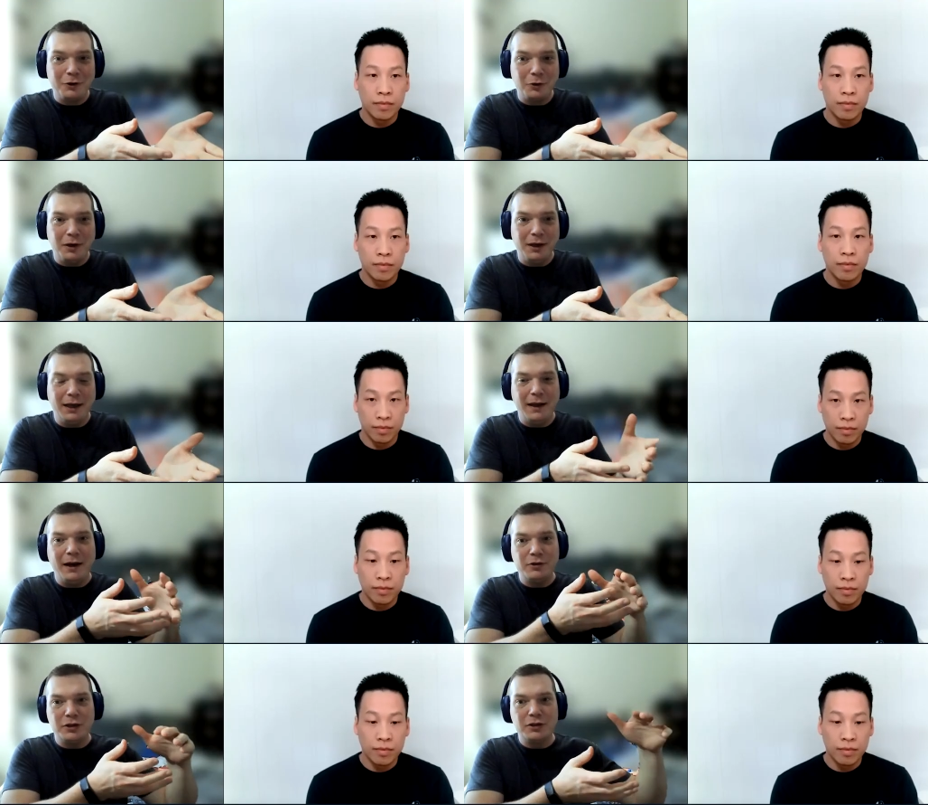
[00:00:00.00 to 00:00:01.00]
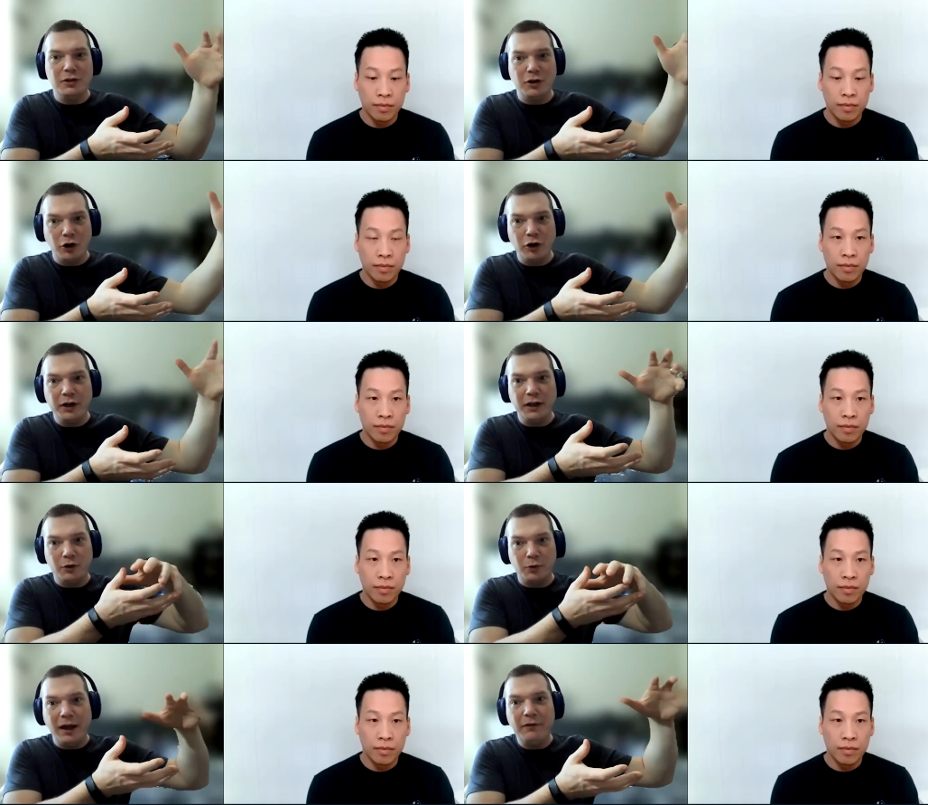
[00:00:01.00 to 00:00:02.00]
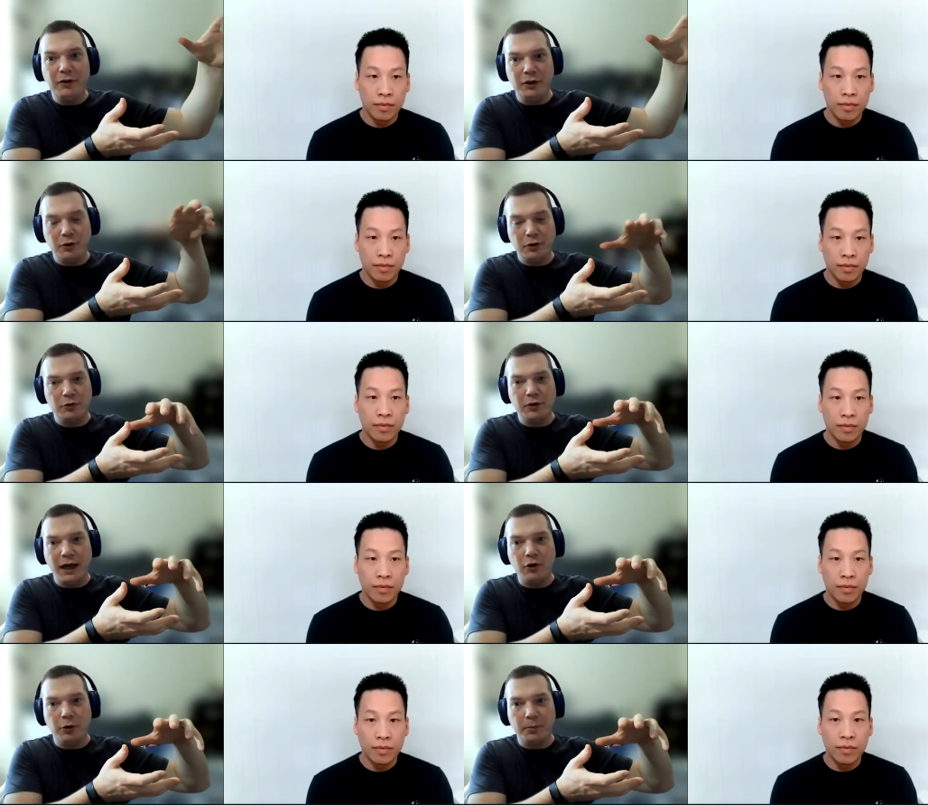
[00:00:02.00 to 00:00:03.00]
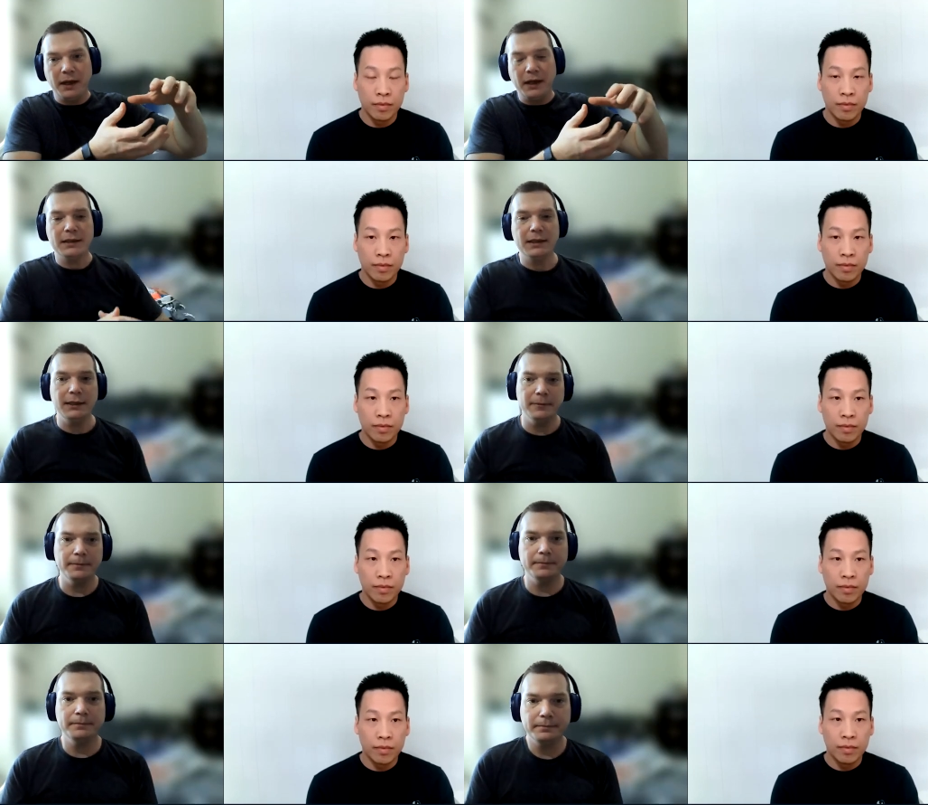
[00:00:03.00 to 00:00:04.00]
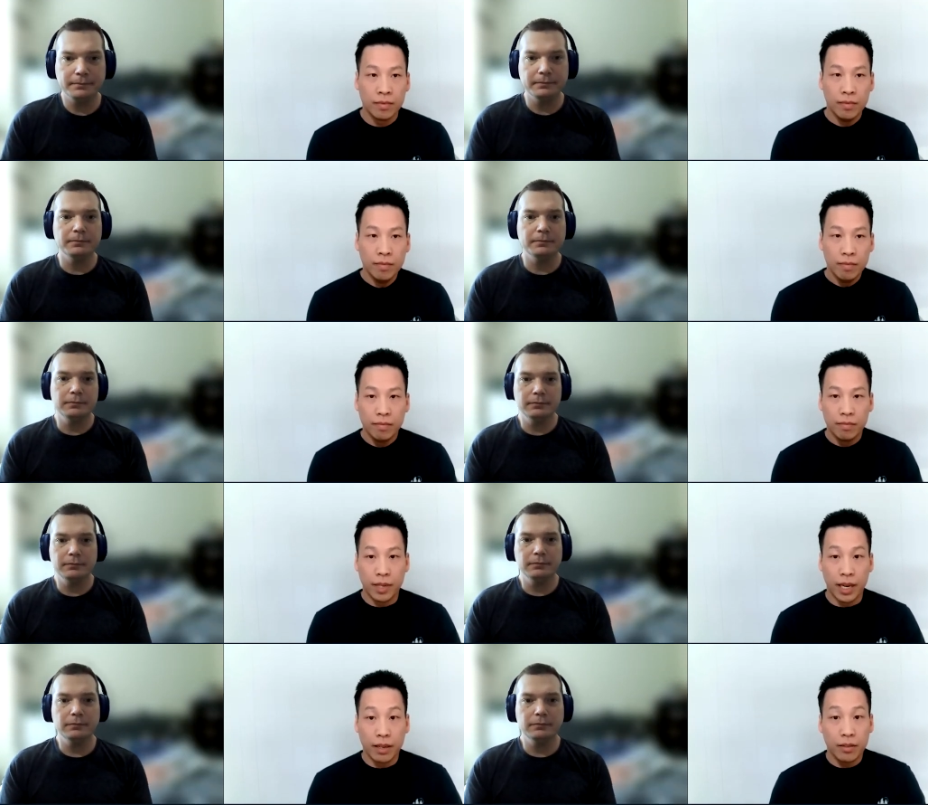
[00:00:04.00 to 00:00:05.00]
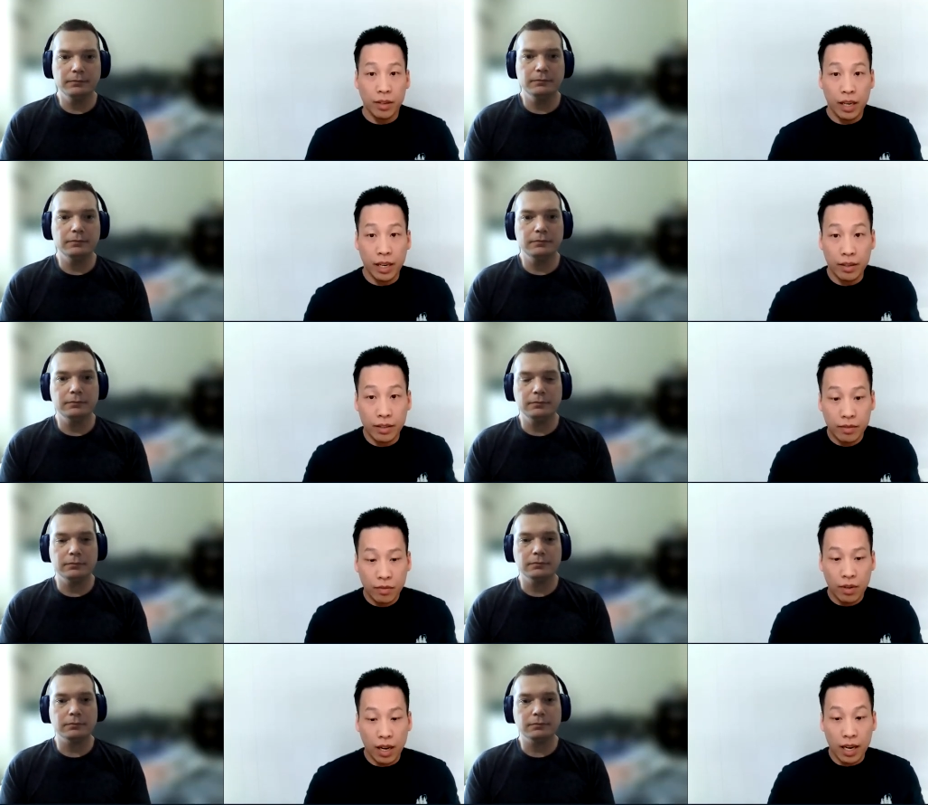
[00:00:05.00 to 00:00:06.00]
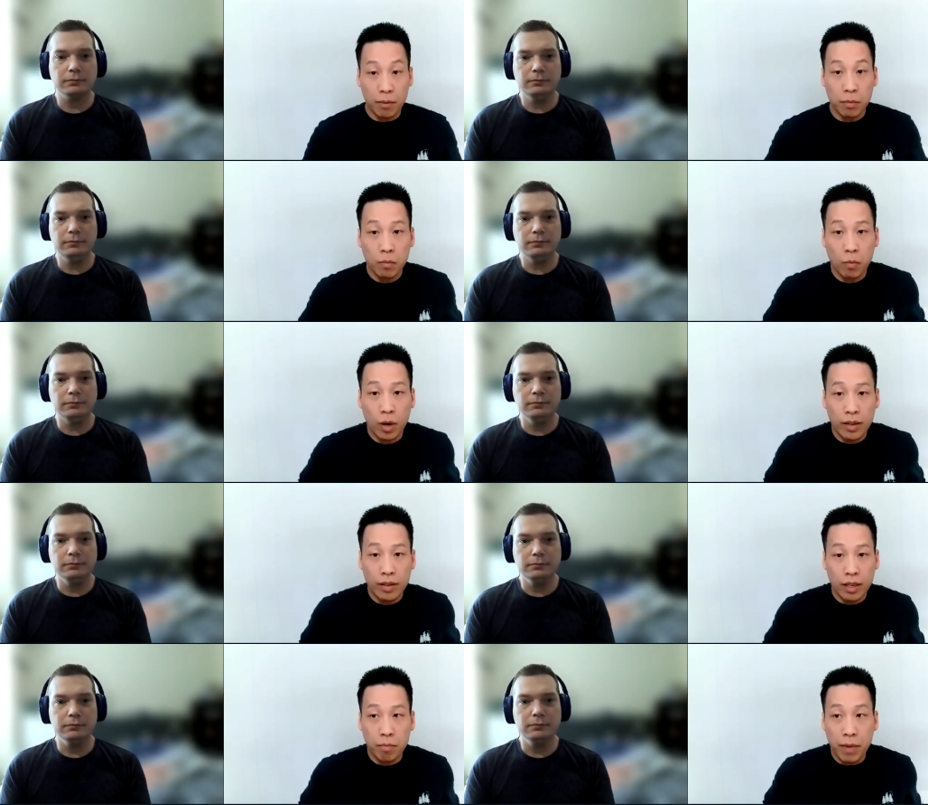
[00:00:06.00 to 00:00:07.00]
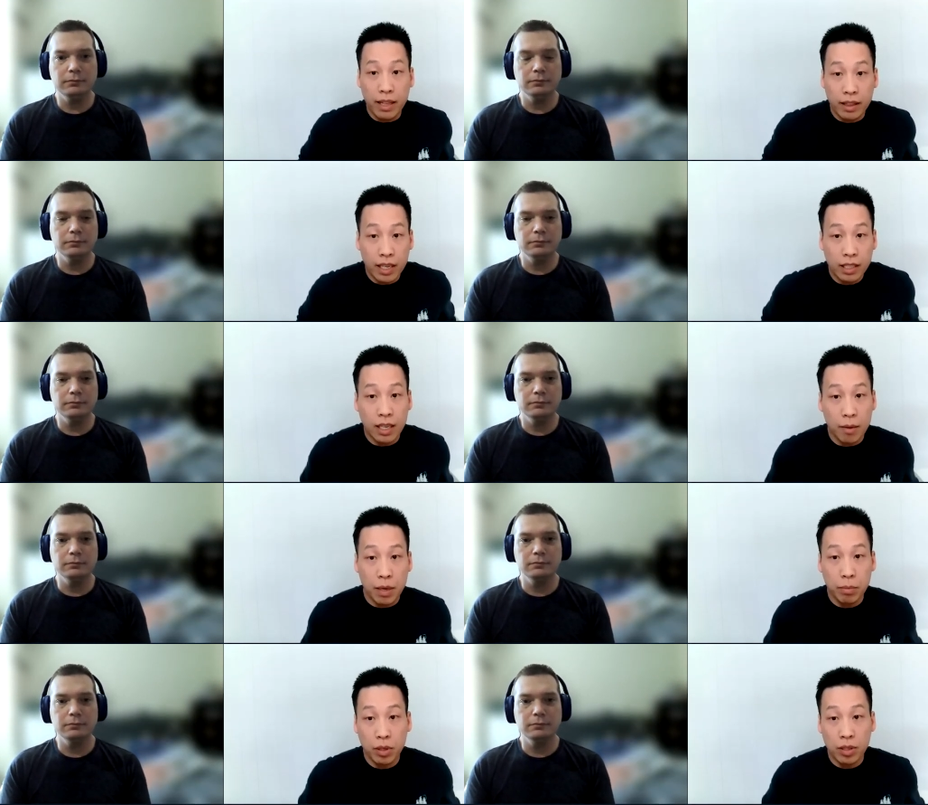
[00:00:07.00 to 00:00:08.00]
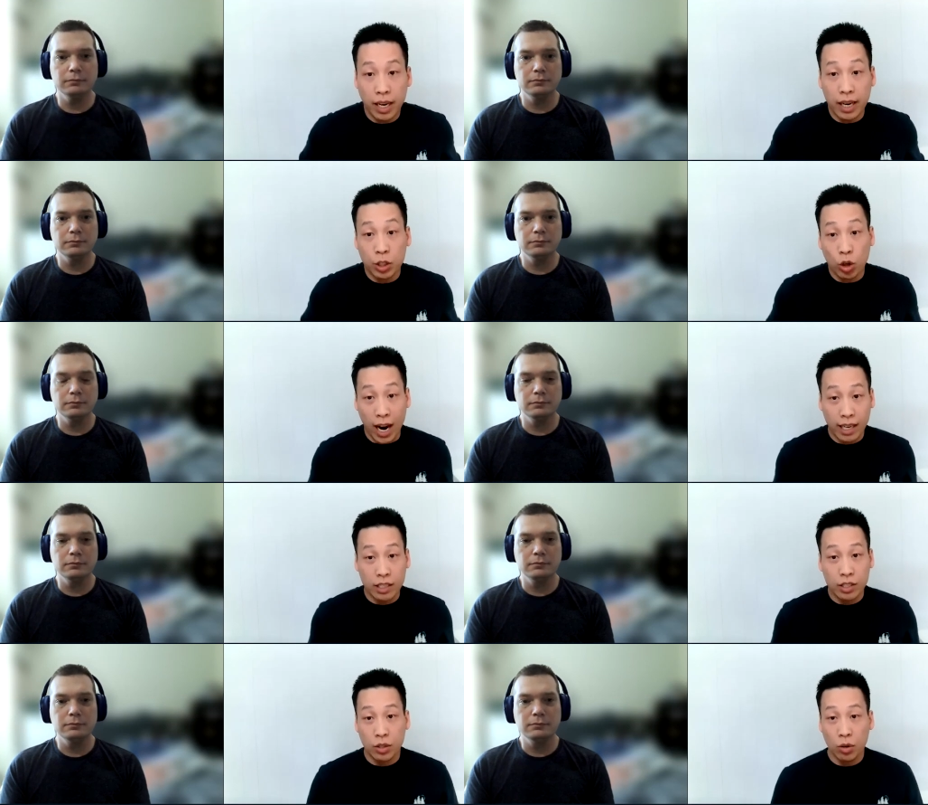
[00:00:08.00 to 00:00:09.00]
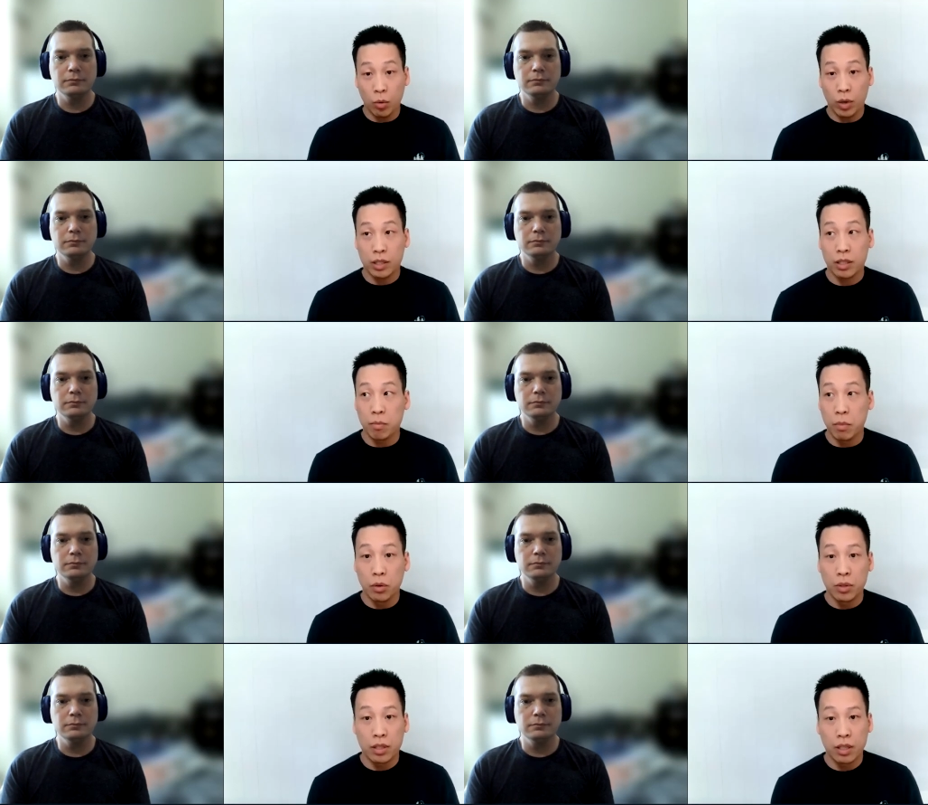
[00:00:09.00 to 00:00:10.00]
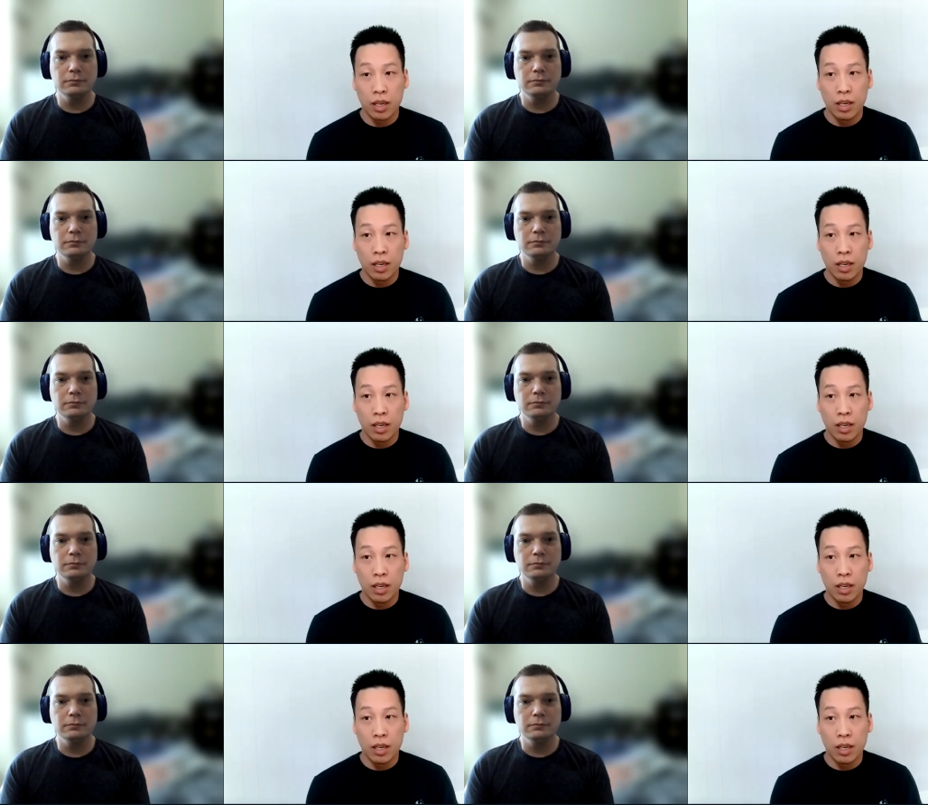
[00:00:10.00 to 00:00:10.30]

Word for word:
Speaker 1: they're doing and now just earning the revenue through that corporate entity
Speaker 2: yeah and um, one of the main things that people get attracted to or what's the most